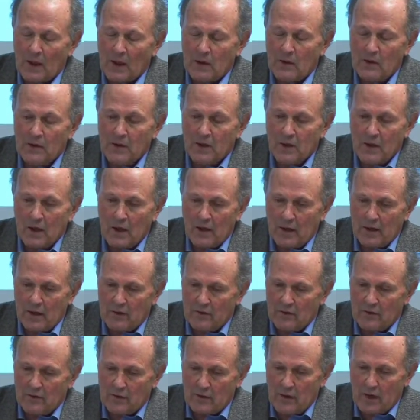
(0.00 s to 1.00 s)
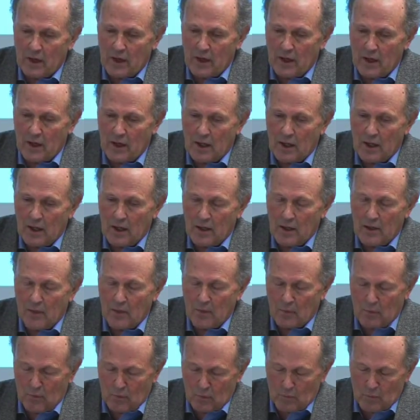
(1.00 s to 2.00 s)
Looking at
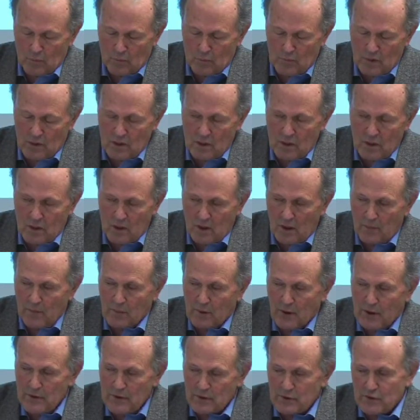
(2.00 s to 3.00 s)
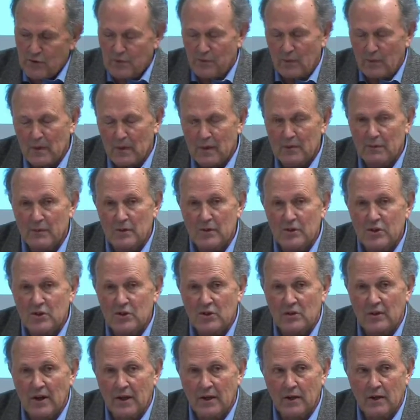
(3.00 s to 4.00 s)
the approach
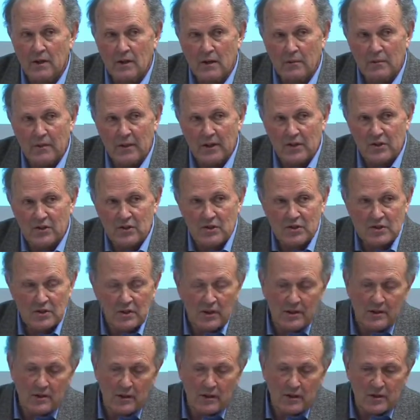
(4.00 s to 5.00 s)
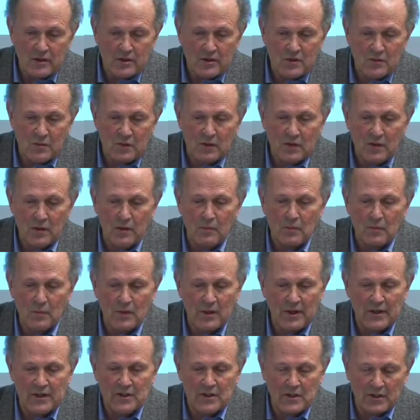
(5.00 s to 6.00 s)
evolutionary economics that deals with
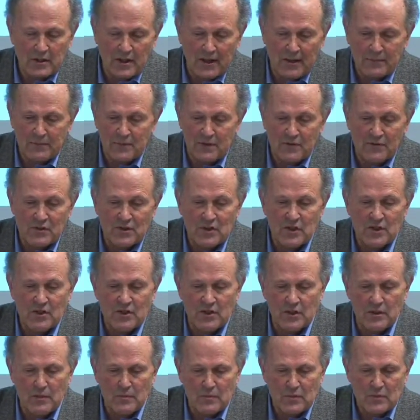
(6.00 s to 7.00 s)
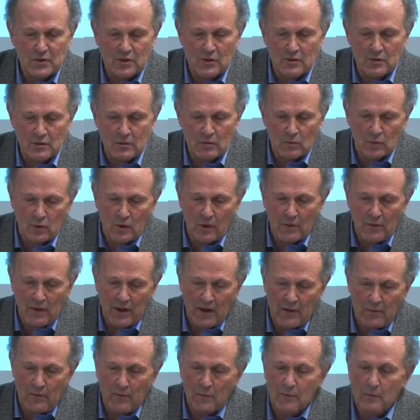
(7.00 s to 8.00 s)
complex adaptive systems and what
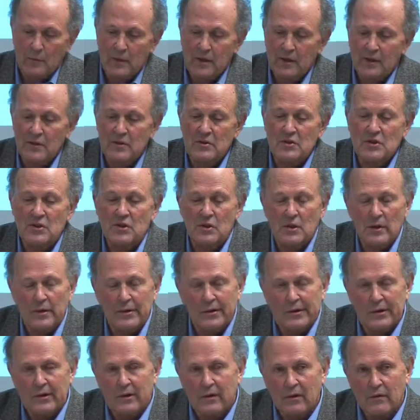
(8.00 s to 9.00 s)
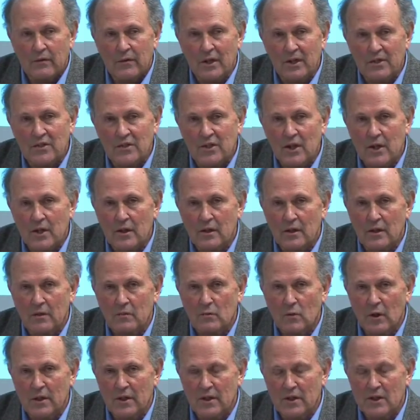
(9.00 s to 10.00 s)
that means, then
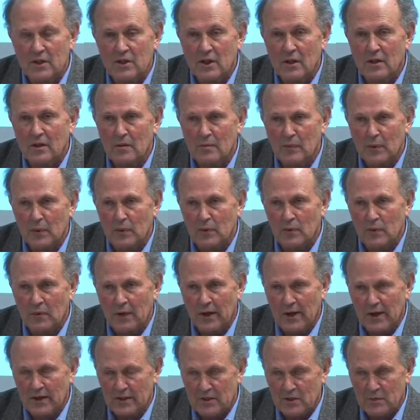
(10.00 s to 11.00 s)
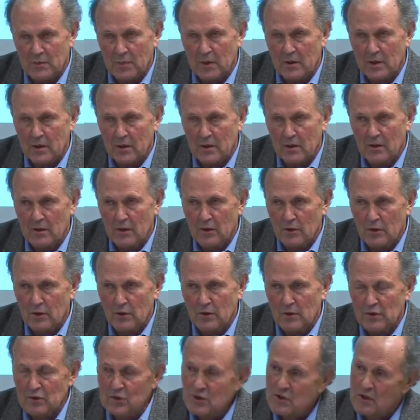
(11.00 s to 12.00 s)
taking one example that's been
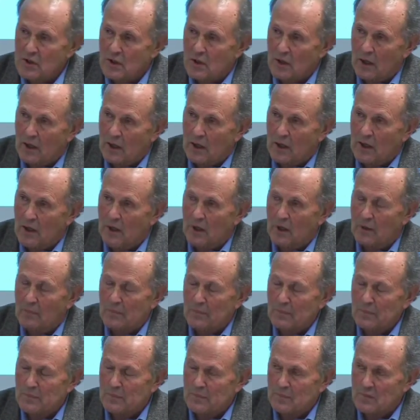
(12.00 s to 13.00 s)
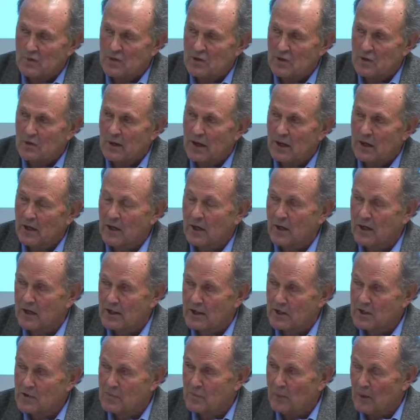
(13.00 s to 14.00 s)
used to
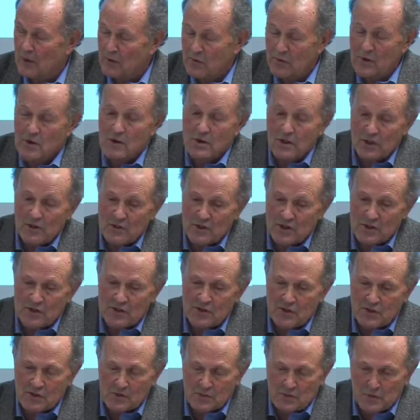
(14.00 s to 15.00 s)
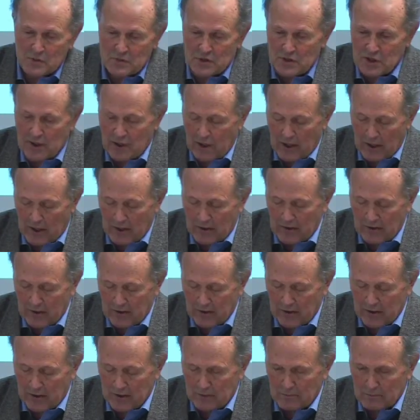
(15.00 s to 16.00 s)
analyse both ecosystems
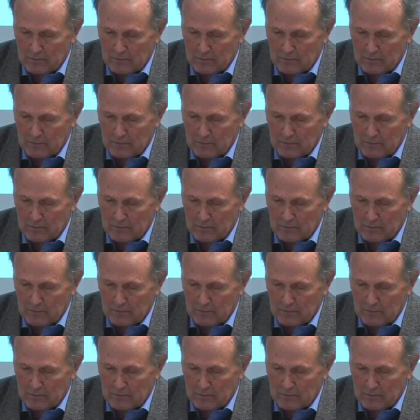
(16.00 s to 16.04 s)
and